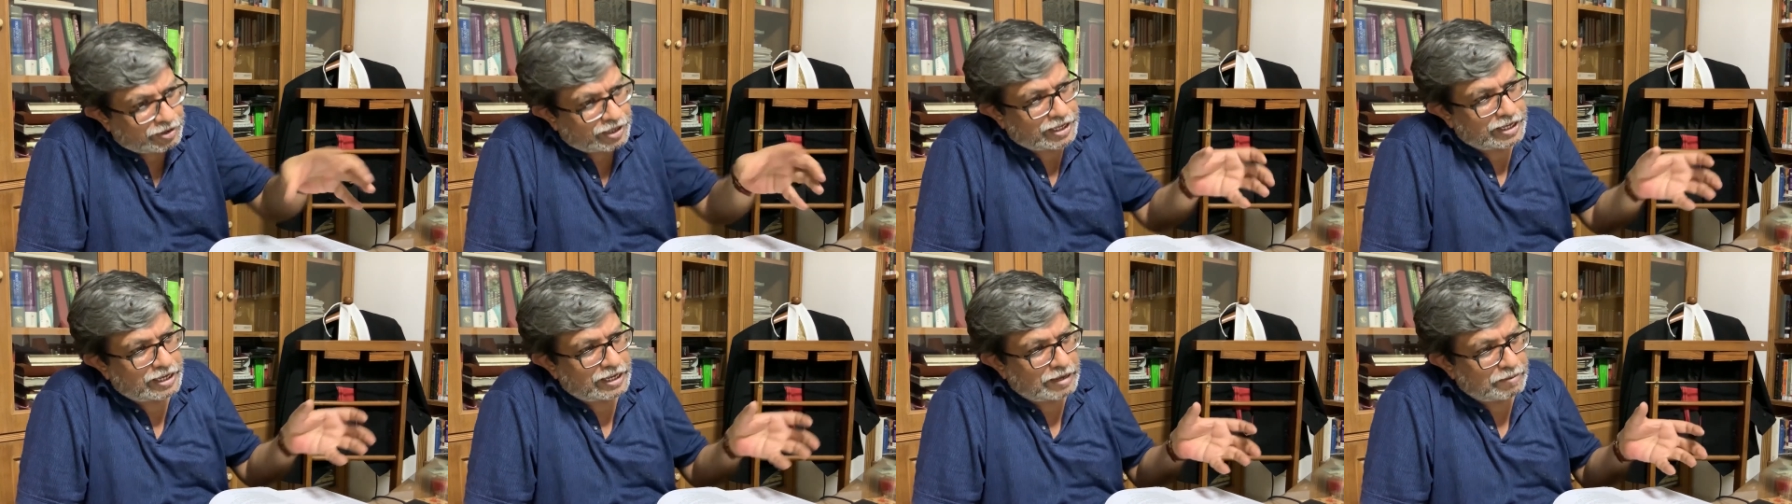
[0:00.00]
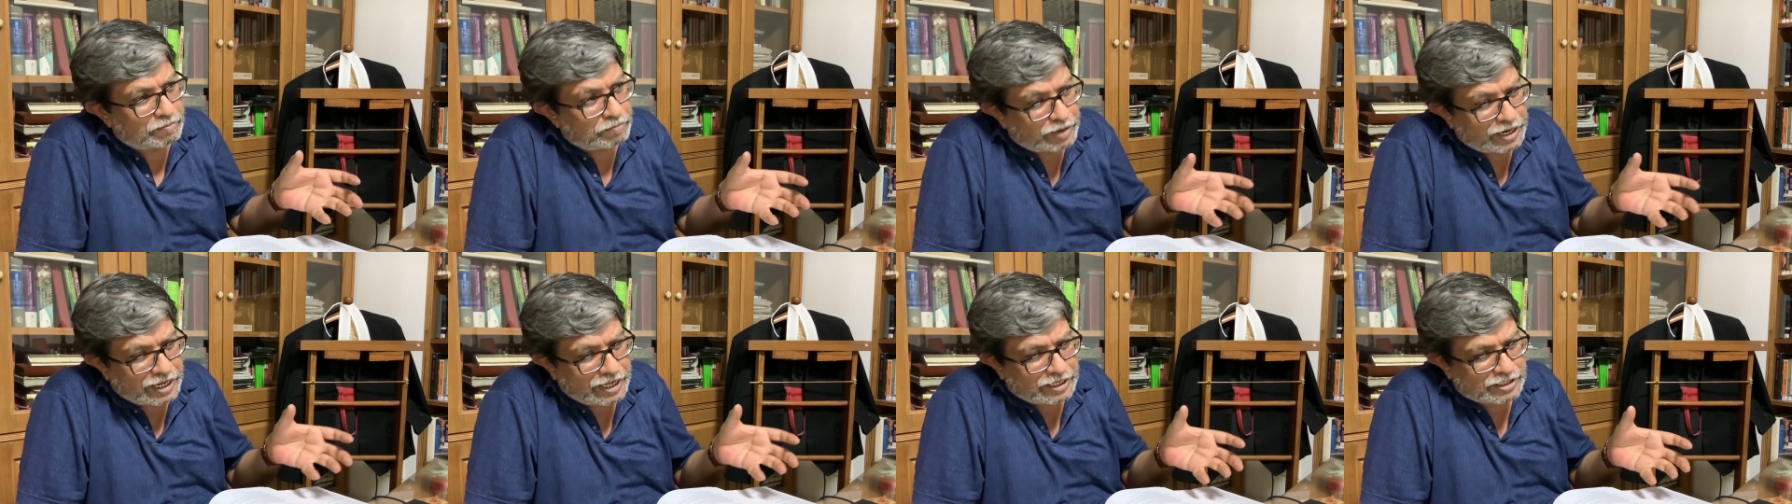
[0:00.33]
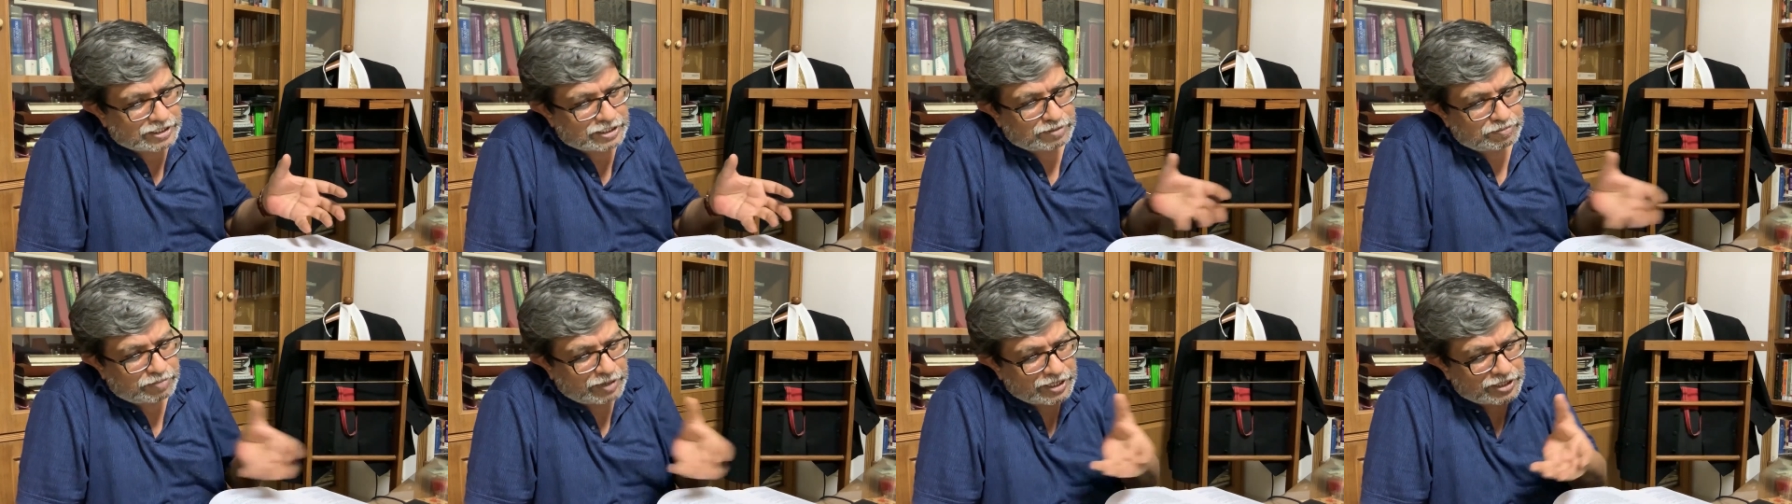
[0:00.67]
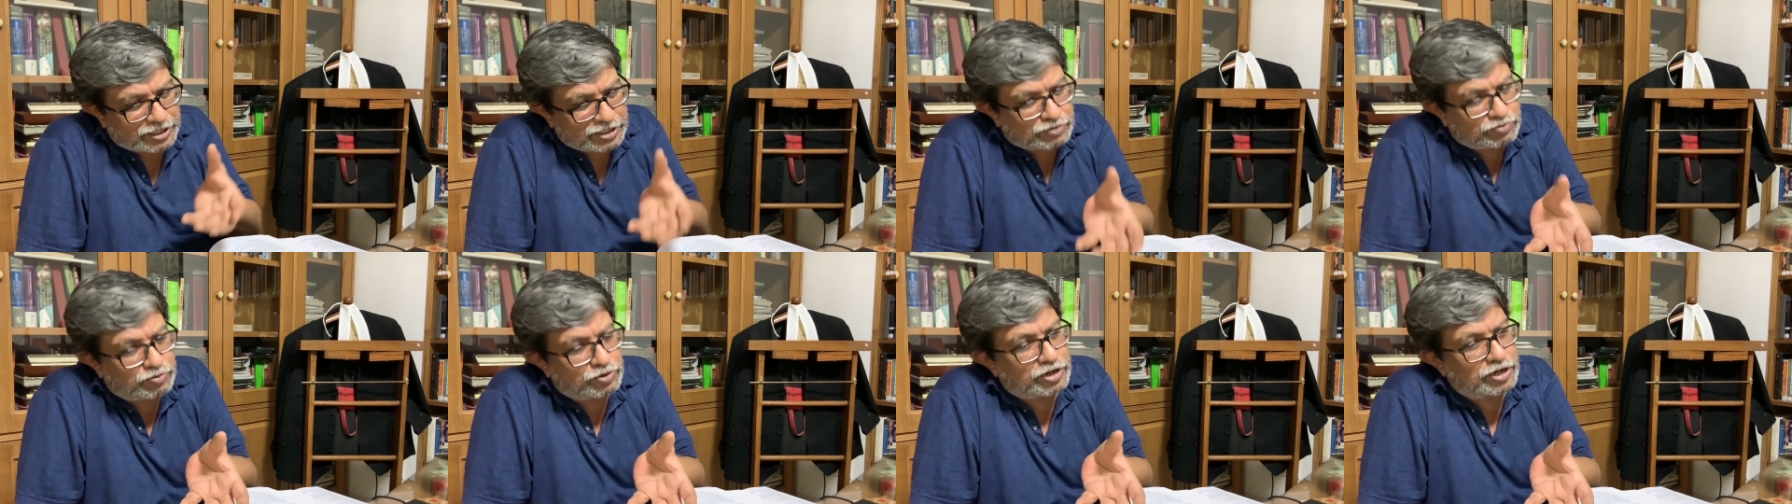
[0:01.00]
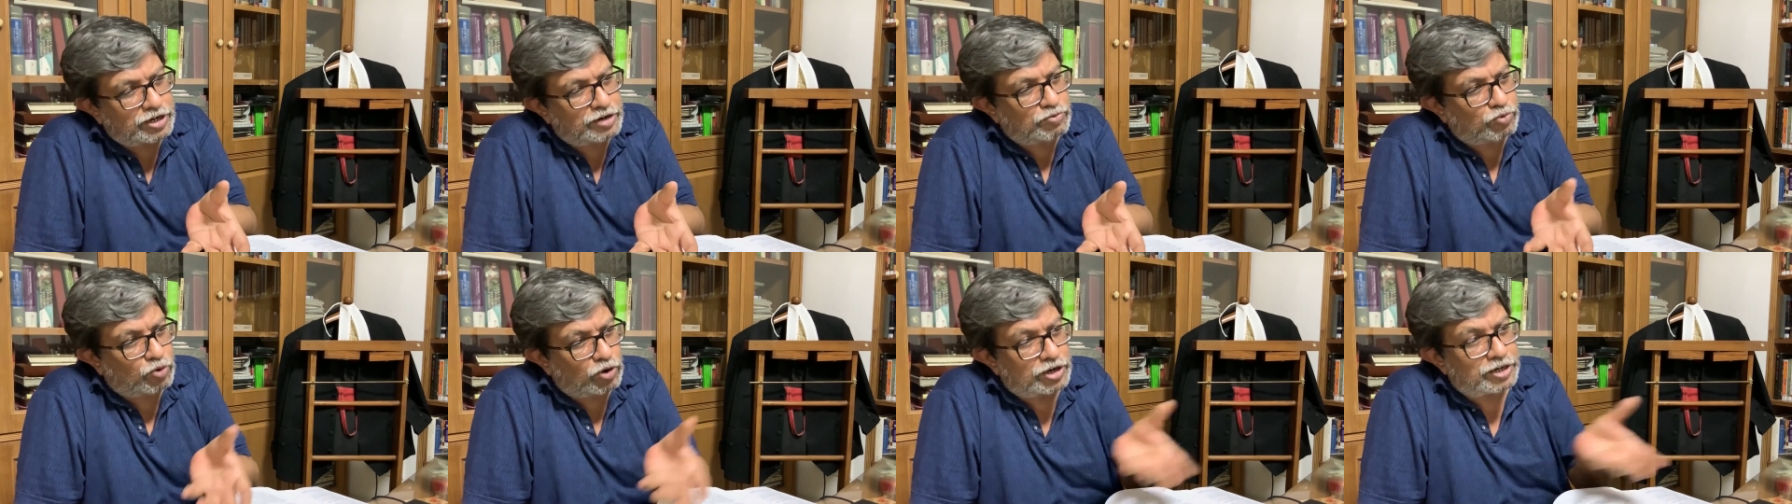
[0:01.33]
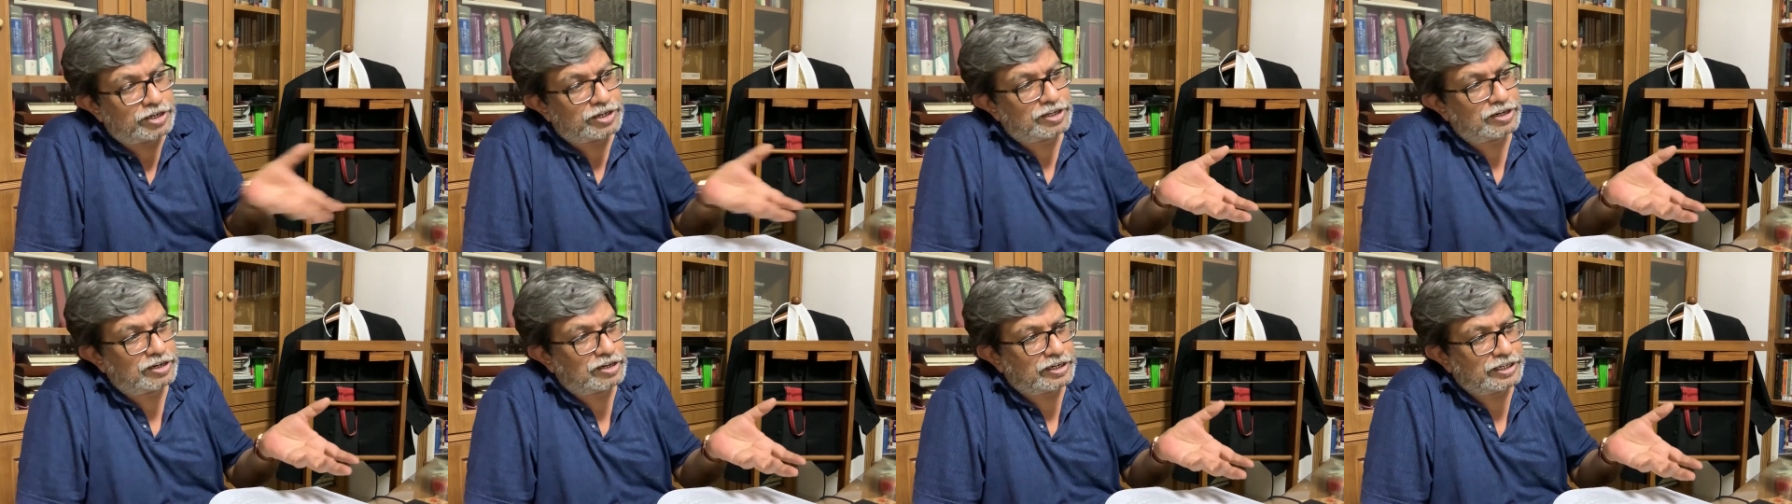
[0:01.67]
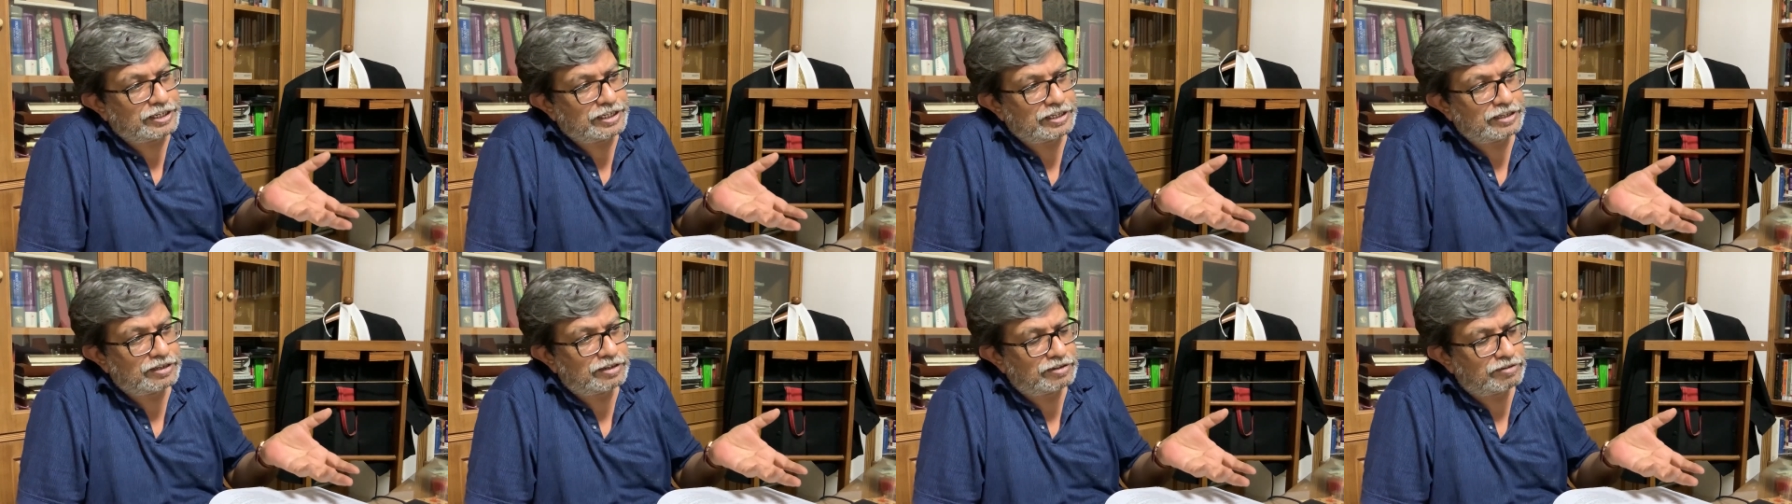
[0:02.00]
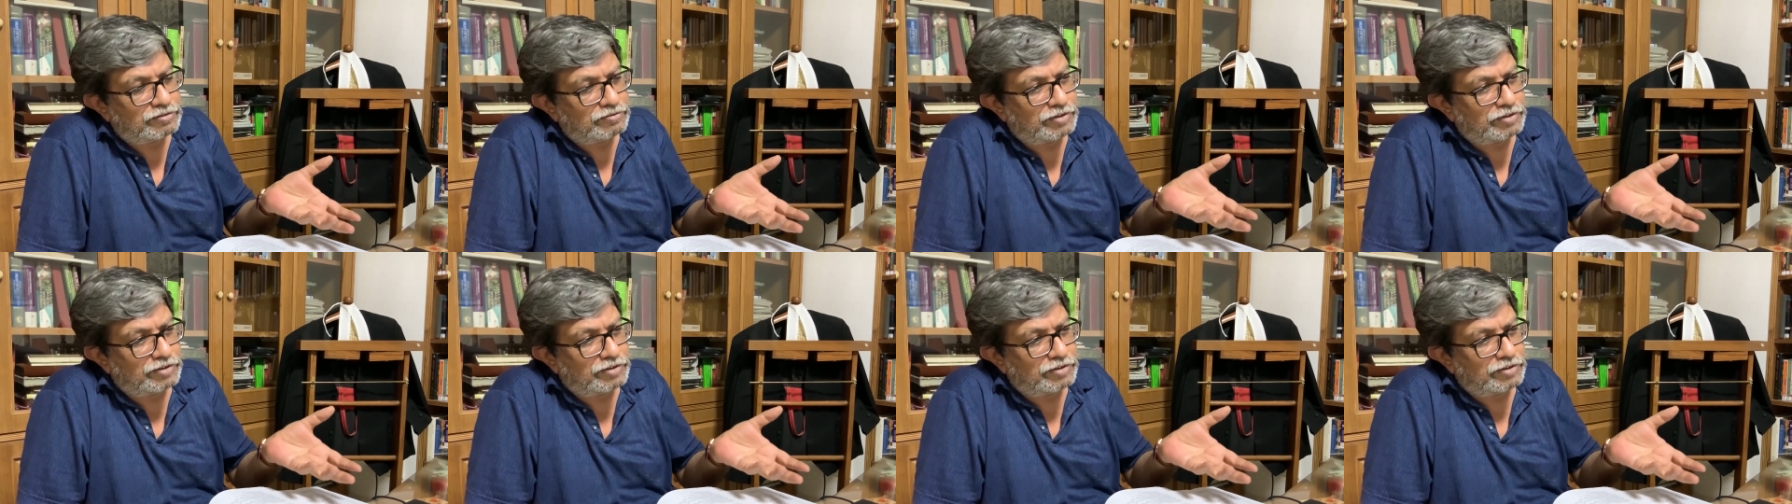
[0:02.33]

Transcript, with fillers: way embraced by this word voluntarily